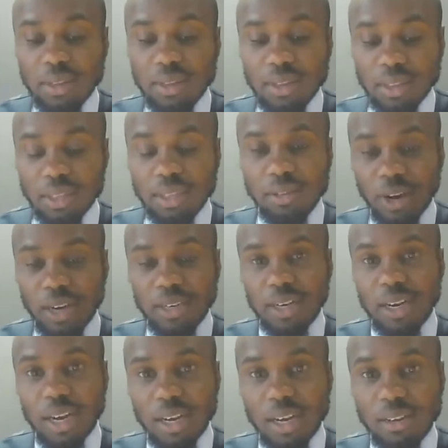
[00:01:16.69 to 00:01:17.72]
this
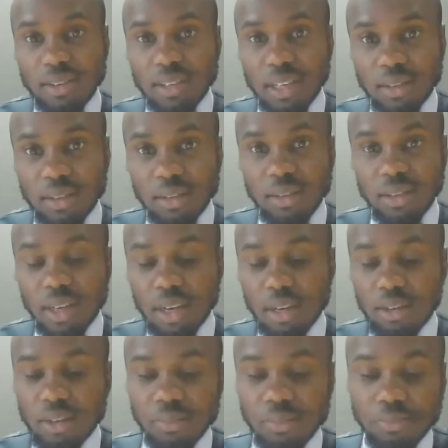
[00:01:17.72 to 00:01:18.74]
finalized at this
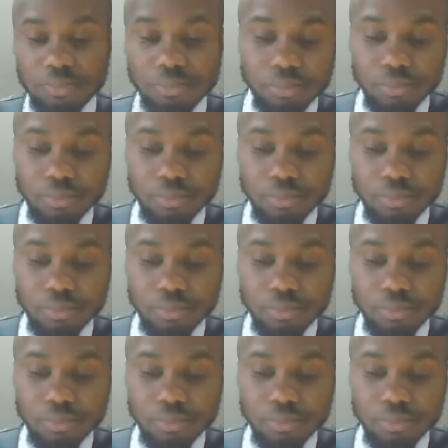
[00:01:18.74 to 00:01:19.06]
stage?